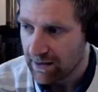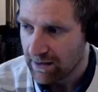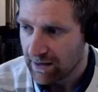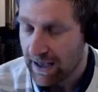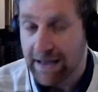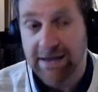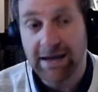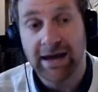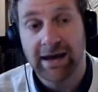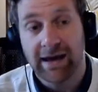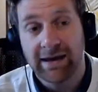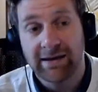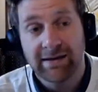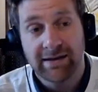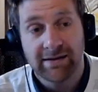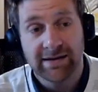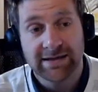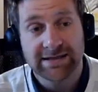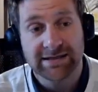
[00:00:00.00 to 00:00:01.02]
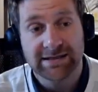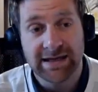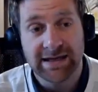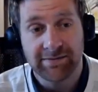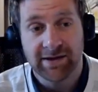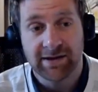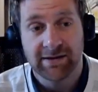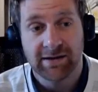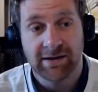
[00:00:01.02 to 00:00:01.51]
And yeah, and this is
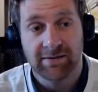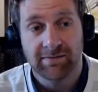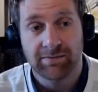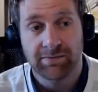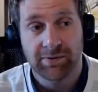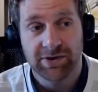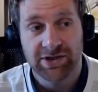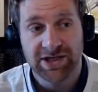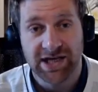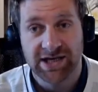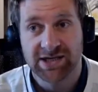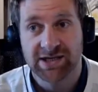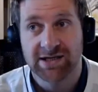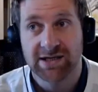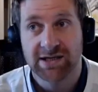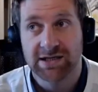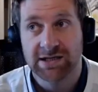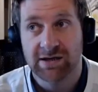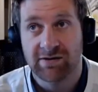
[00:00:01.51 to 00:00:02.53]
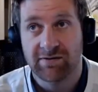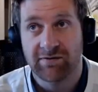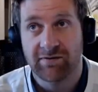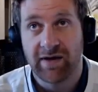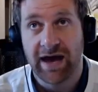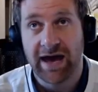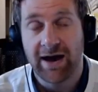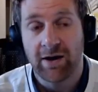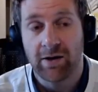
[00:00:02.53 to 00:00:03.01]
something that projections of
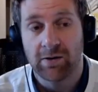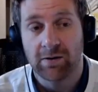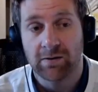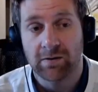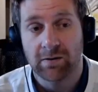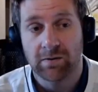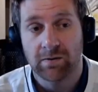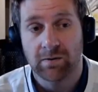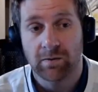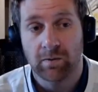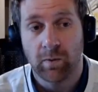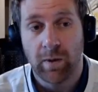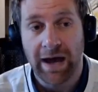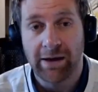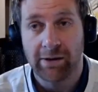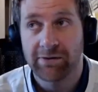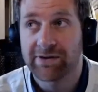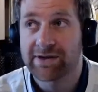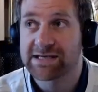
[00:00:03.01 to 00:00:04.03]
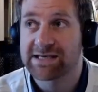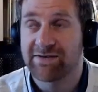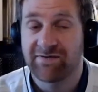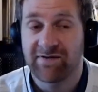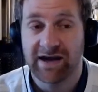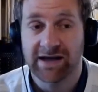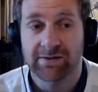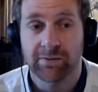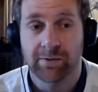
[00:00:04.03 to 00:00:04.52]
how well this
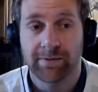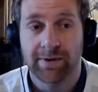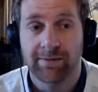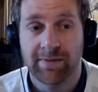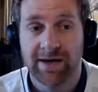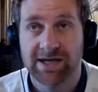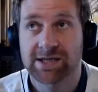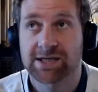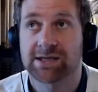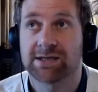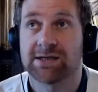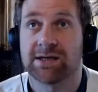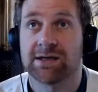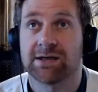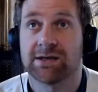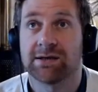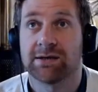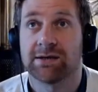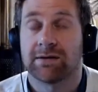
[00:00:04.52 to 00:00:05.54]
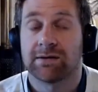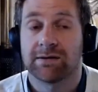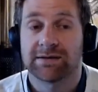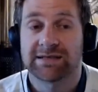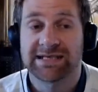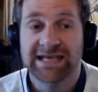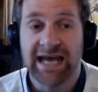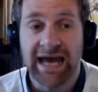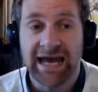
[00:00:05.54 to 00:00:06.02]
effect will be measured
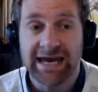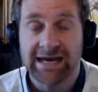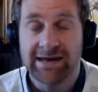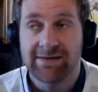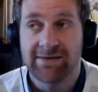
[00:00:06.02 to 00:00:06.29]
say